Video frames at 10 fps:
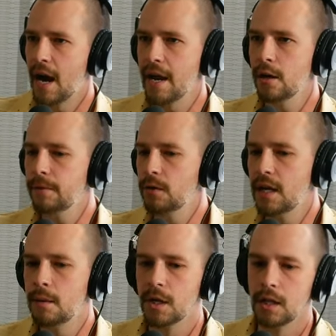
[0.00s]
I interviewed
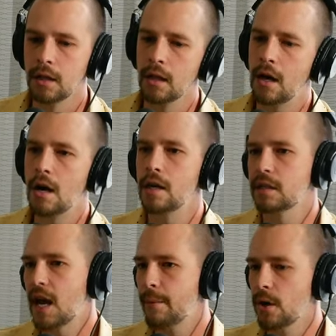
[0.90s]
him a long
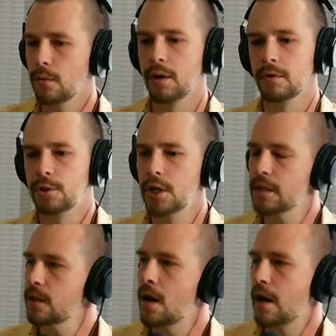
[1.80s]
time ago when it was
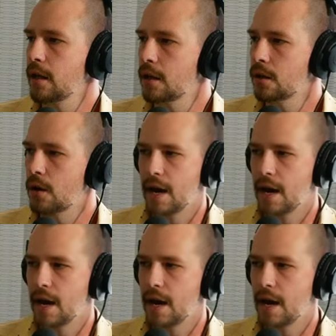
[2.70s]
just audio.